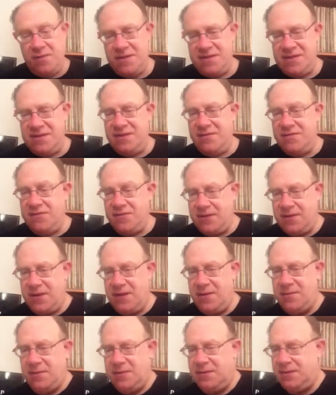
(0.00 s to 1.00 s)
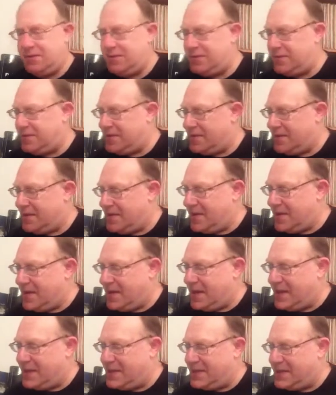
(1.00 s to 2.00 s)
it's a different label.
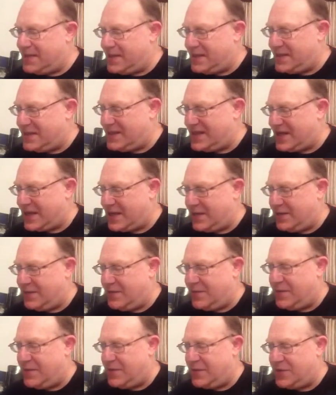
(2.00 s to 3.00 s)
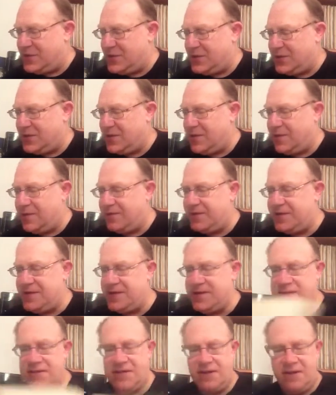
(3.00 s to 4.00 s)
It's the second version of the
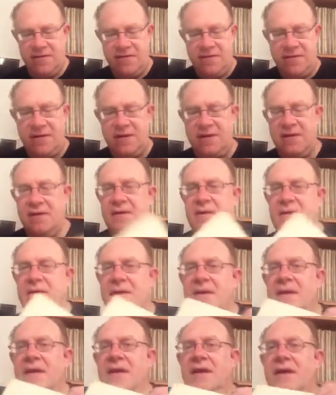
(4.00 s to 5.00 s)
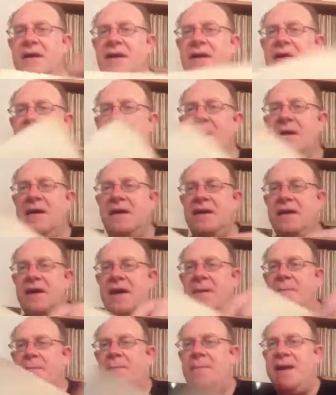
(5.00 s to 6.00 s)
silver
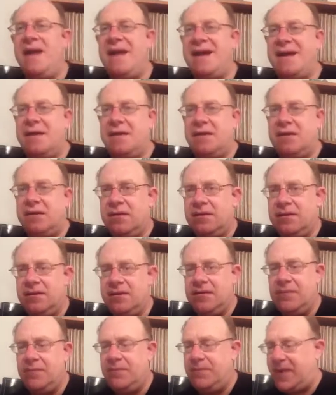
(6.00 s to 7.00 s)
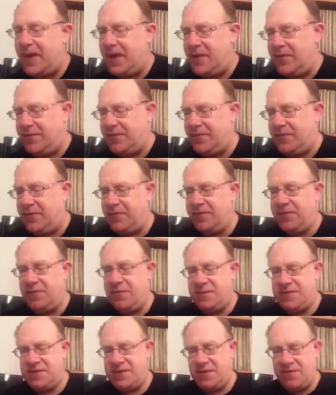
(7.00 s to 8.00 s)
and black Parlophone
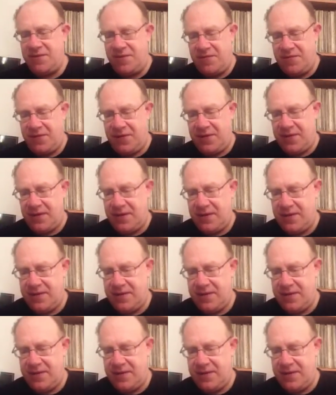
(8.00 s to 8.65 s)
from South Africa,